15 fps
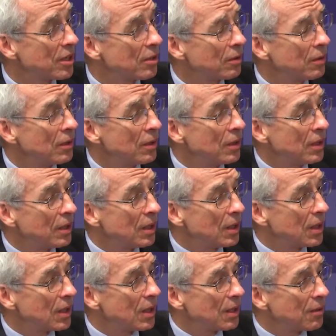now
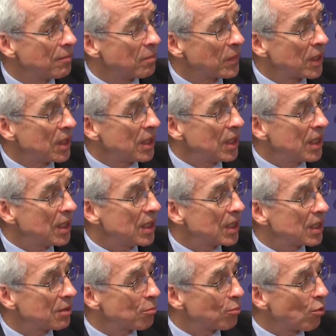um,
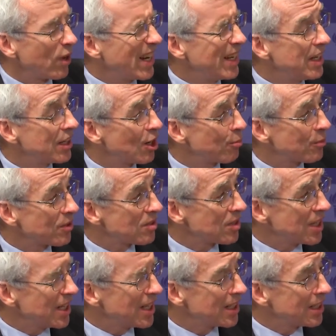uh, breaking up the
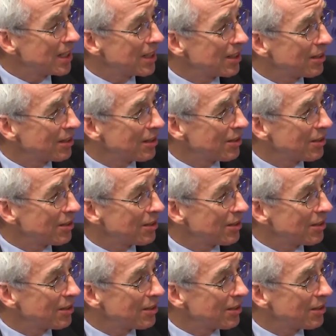state, you know,